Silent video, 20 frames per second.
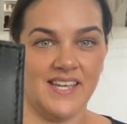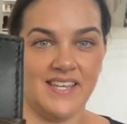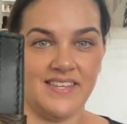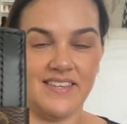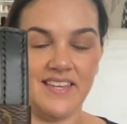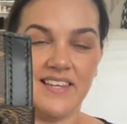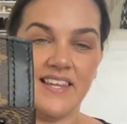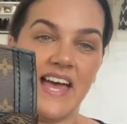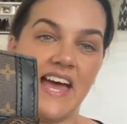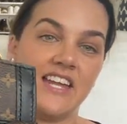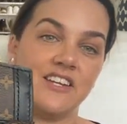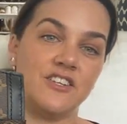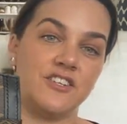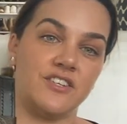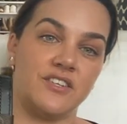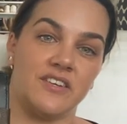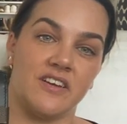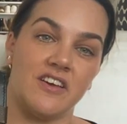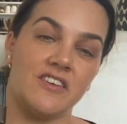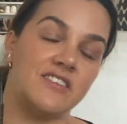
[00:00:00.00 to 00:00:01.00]
the
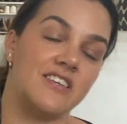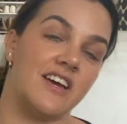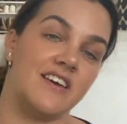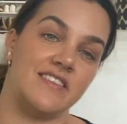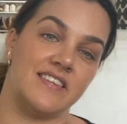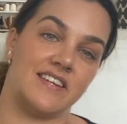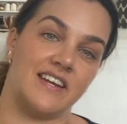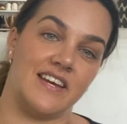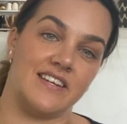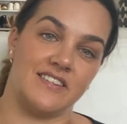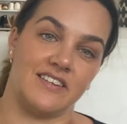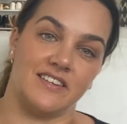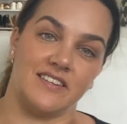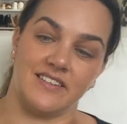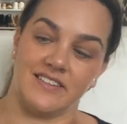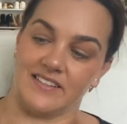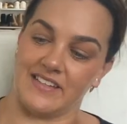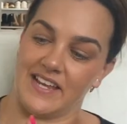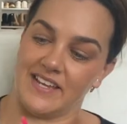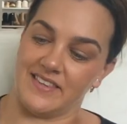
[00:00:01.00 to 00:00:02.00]
latch so that I
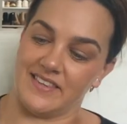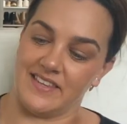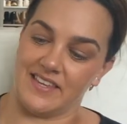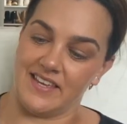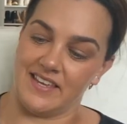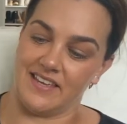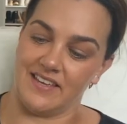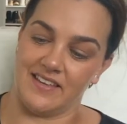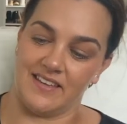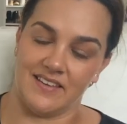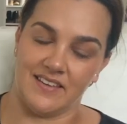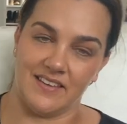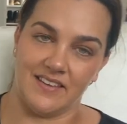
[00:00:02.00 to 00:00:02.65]
don't let the